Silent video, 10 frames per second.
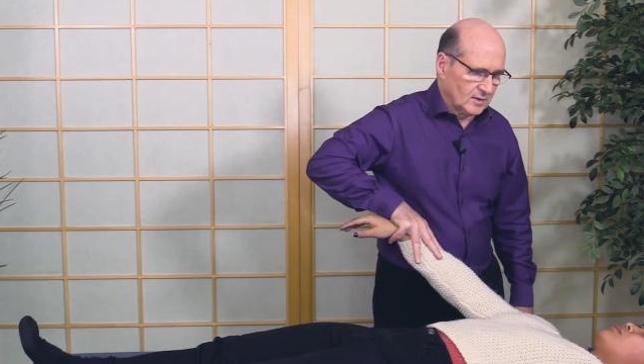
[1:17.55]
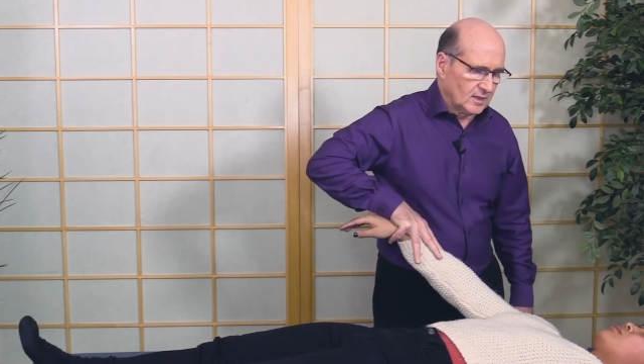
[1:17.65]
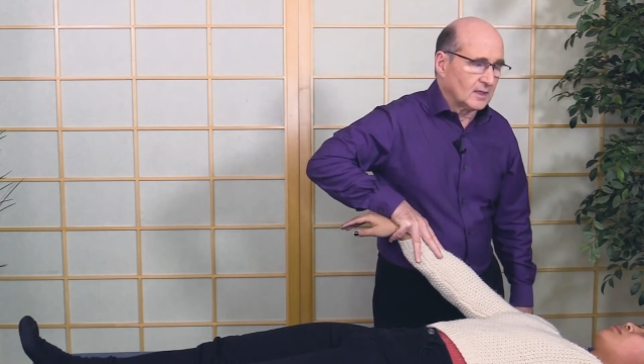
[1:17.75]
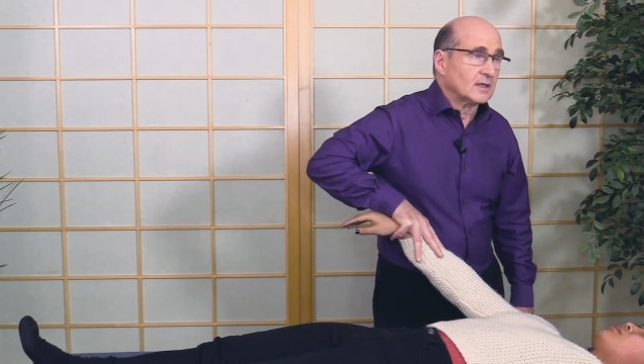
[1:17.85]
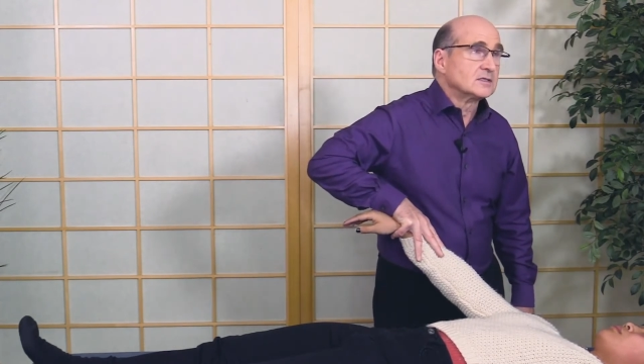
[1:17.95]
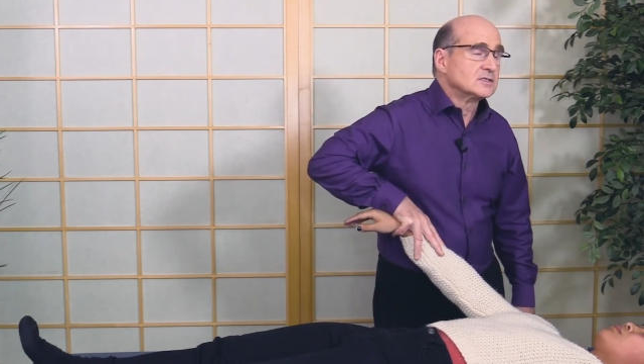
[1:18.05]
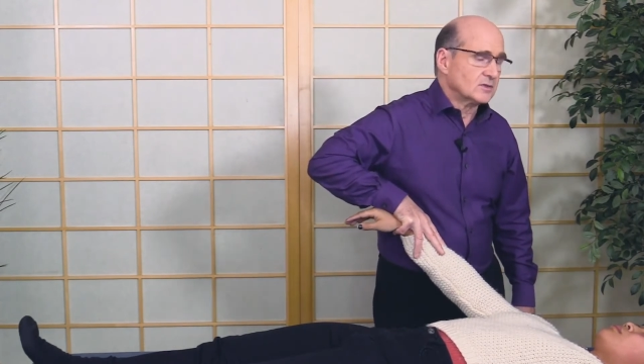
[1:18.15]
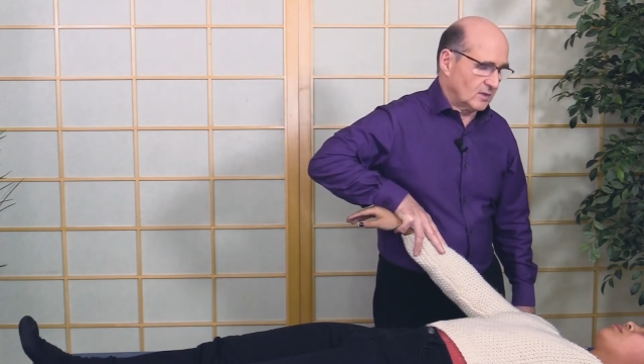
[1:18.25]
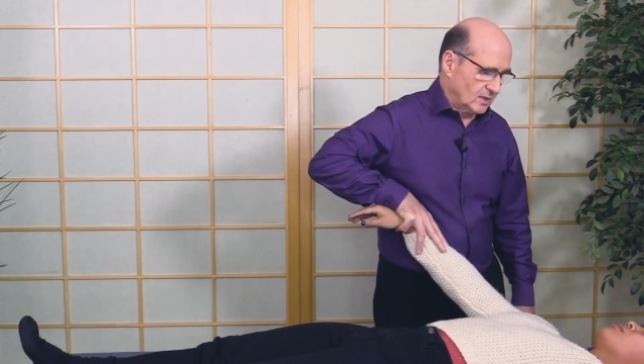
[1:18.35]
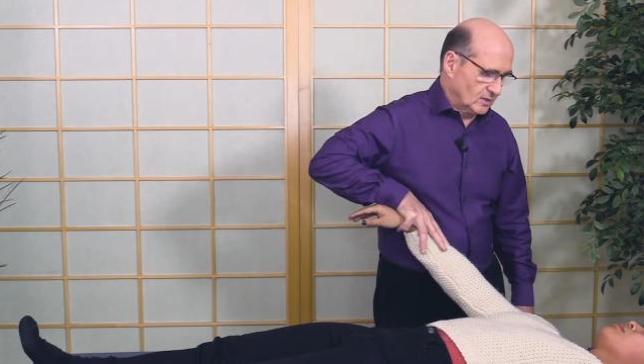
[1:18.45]
Okay, let's
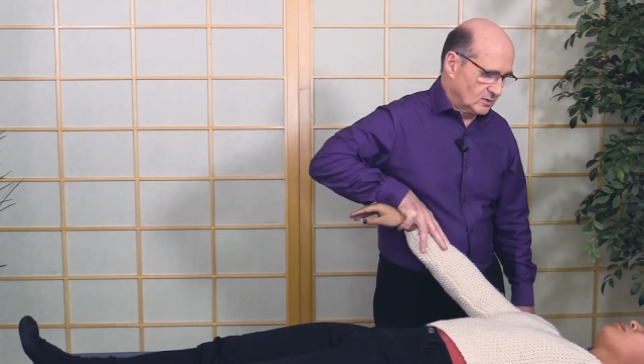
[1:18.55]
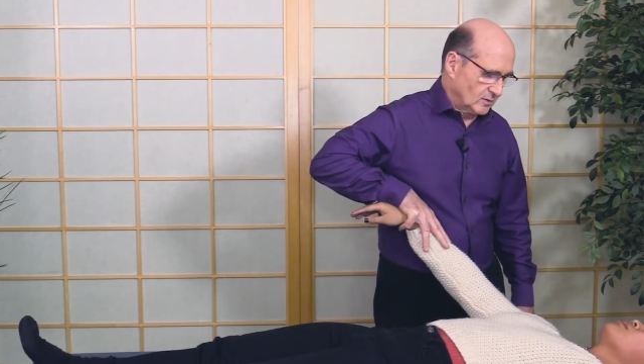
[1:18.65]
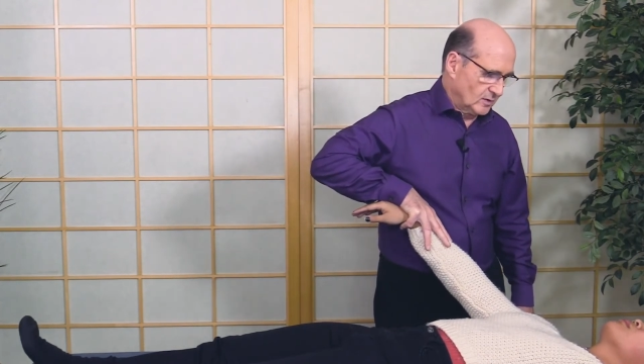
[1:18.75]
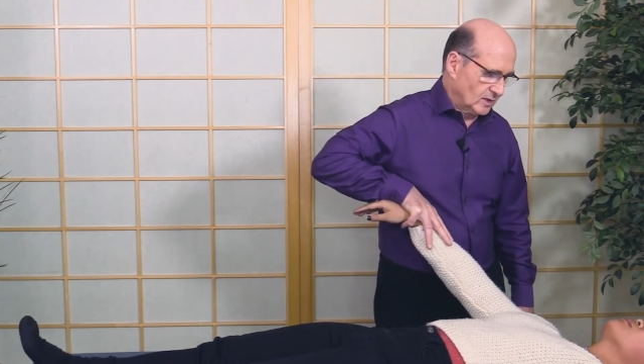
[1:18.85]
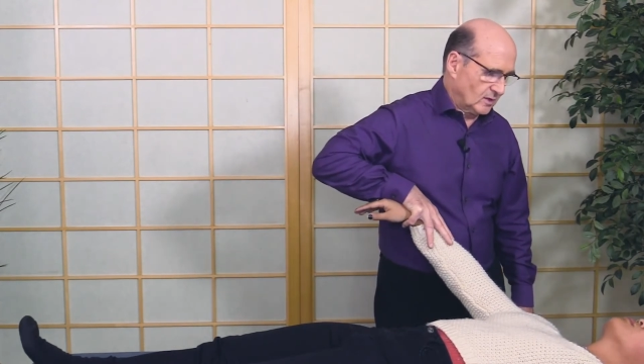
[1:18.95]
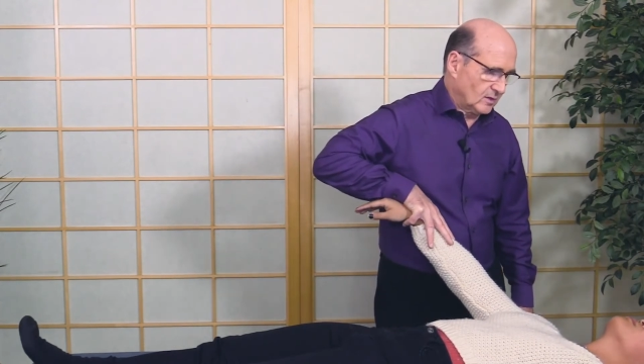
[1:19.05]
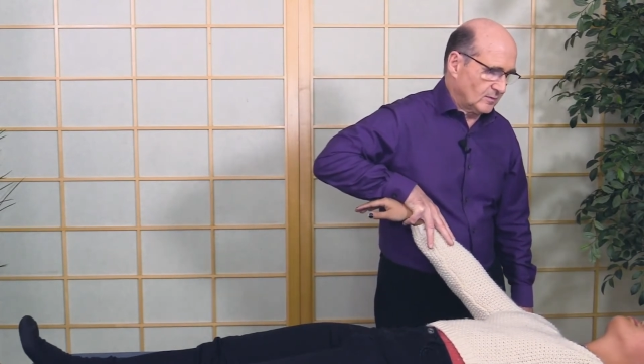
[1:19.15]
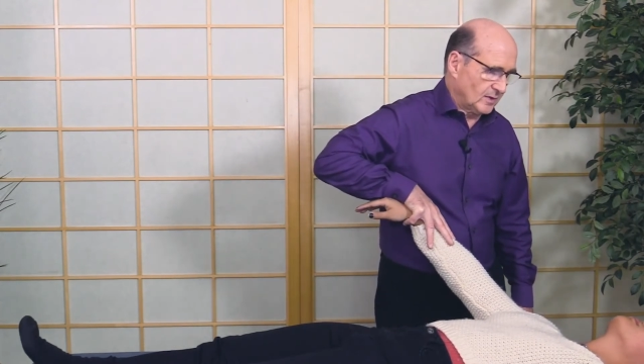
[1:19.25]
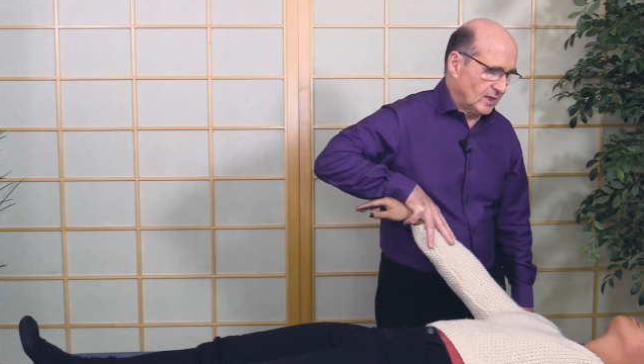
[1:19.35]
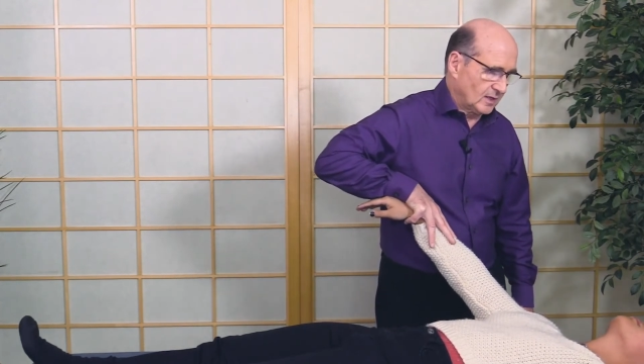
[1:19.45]
do injury
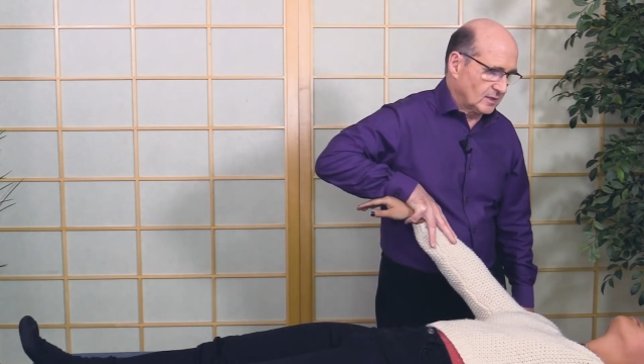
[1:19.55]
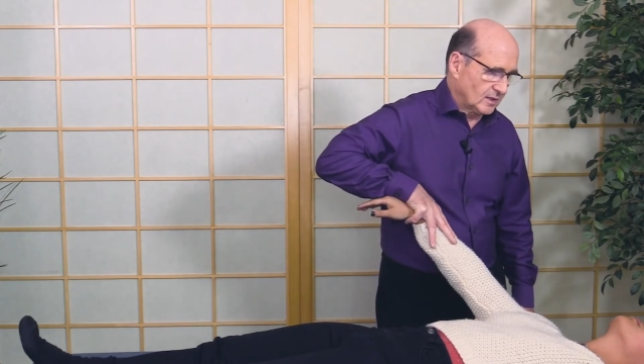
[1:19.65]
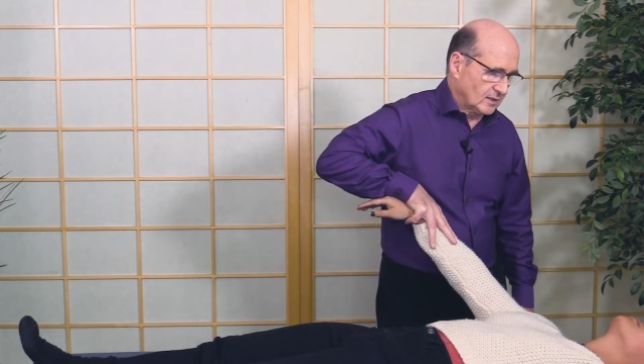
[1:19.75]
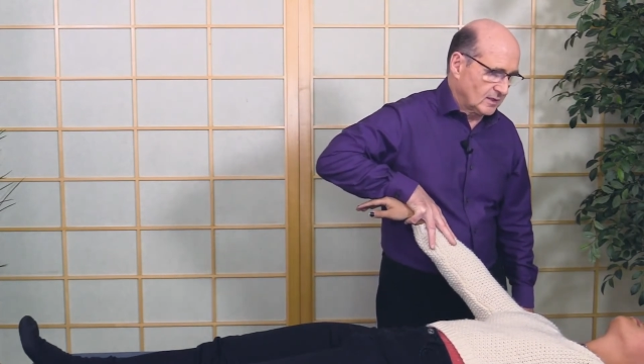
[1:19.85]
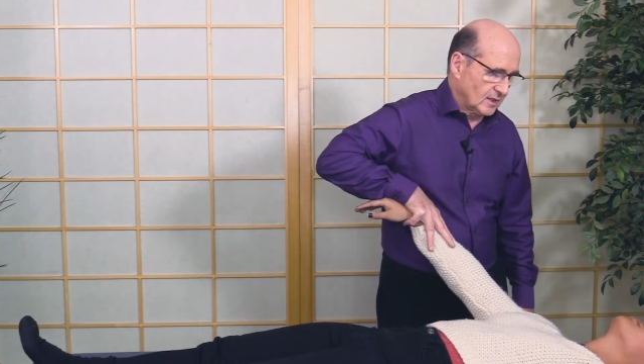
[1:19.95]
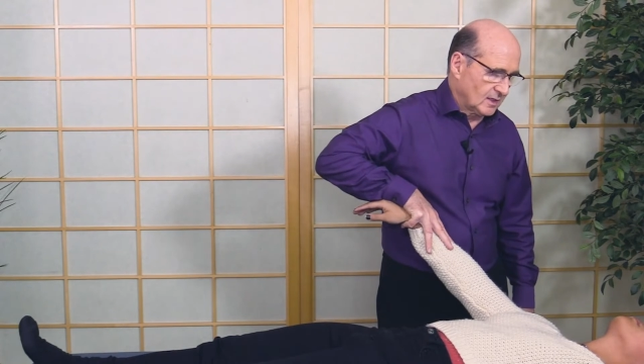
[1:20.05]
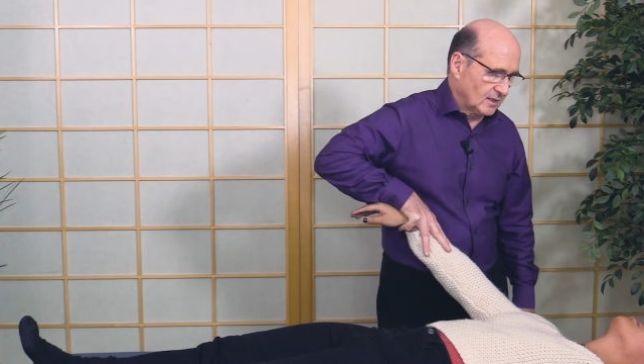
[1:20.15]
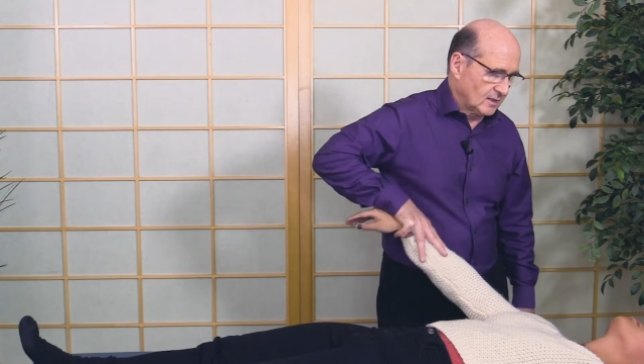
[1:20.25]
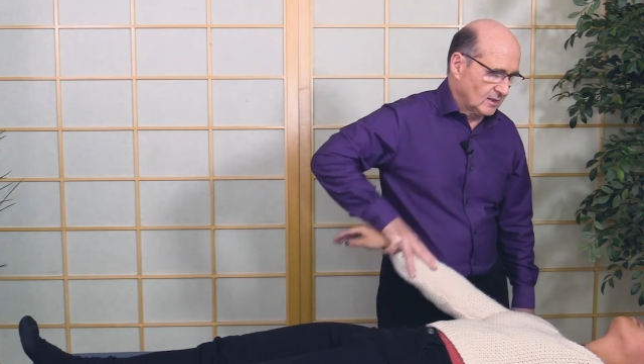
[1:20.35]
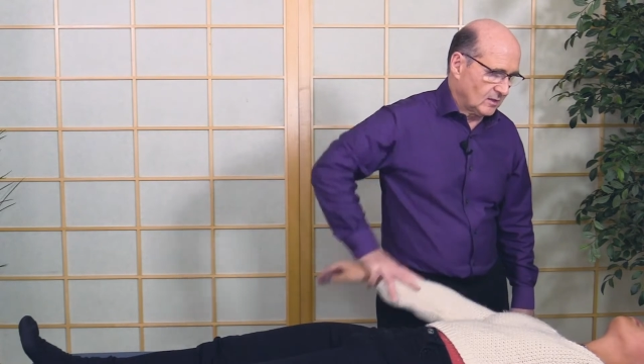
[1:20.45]
recall back like
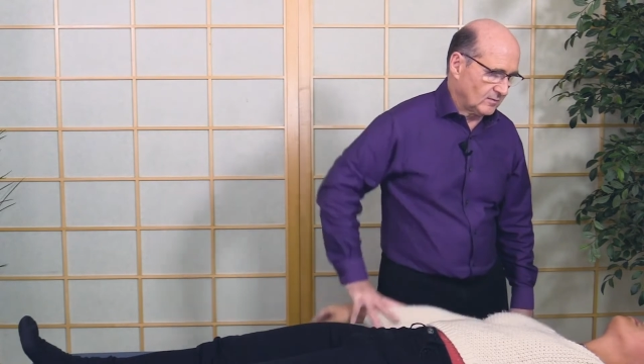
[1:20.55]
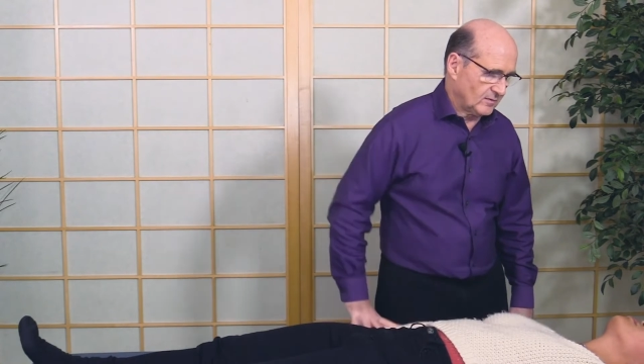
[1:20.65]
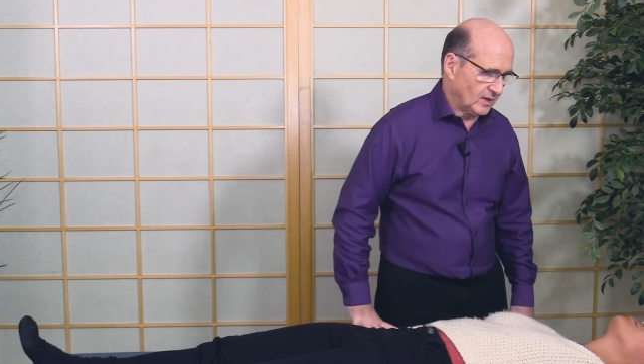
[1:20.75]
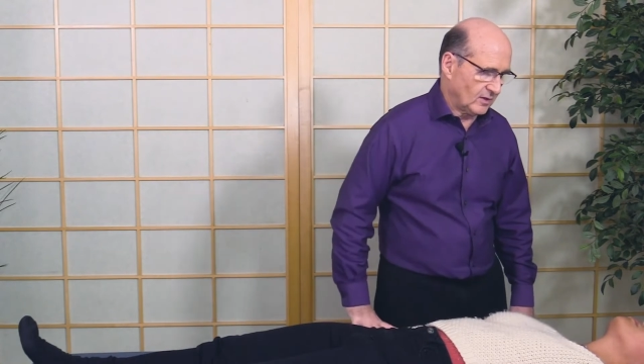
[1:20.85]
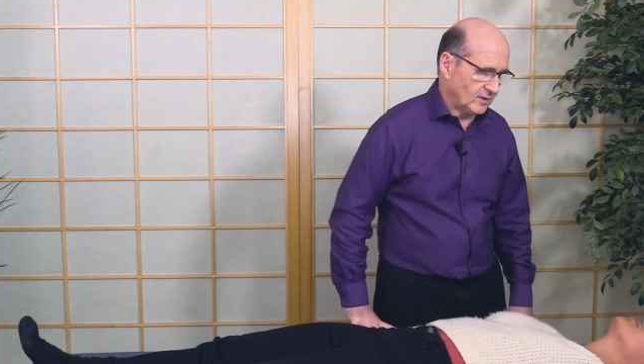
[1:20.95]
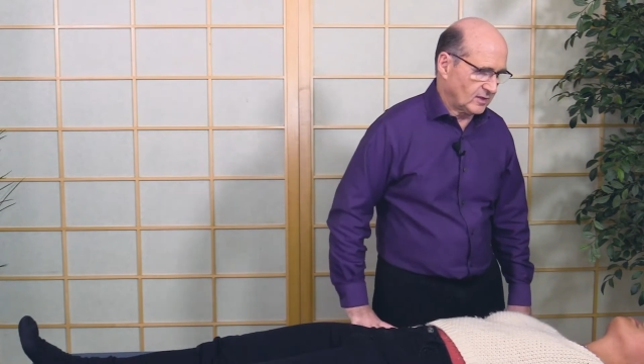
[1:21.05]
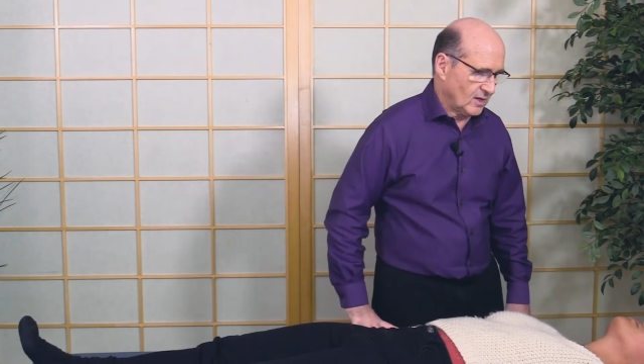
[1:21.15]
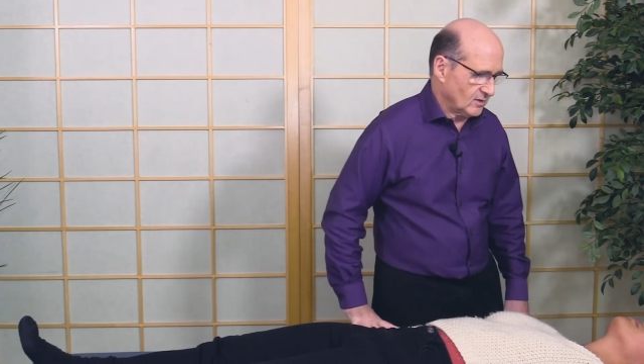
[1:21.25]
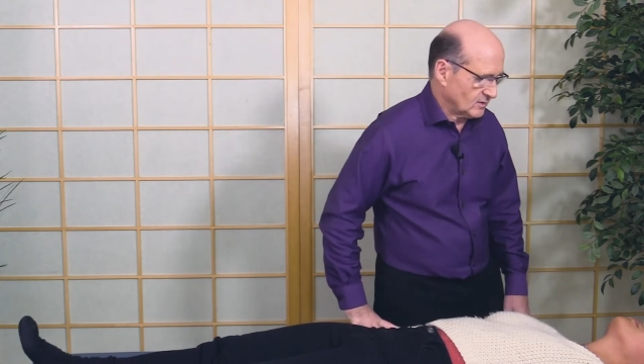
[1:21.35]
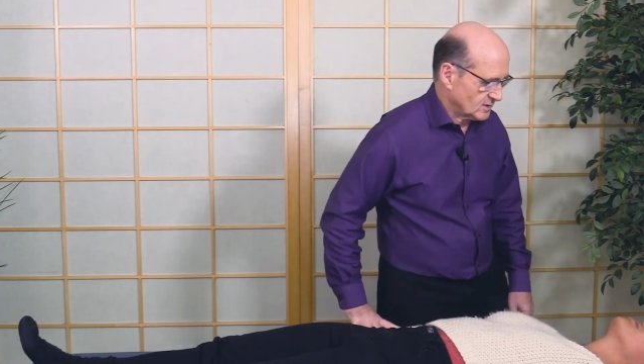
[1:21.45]
that. Oh, there it
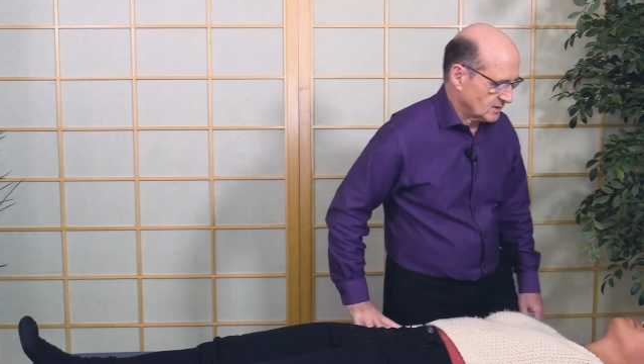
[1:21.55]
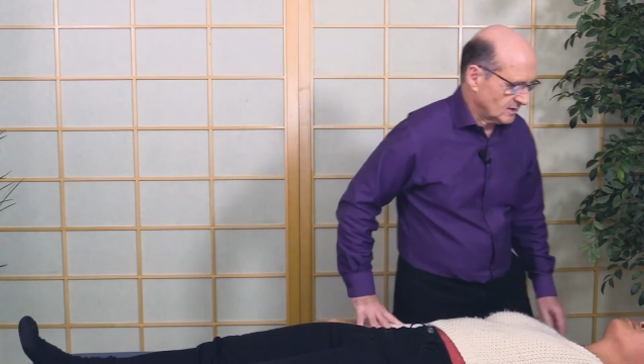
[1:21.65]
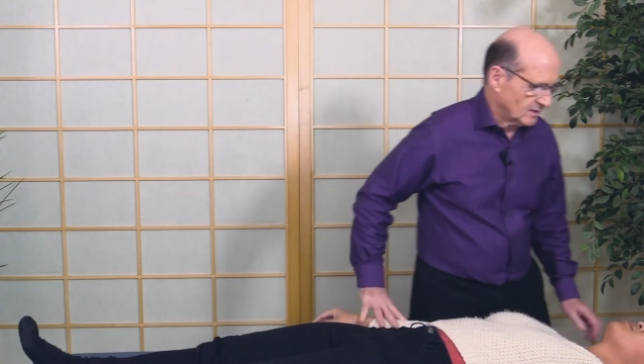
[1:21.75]
goes.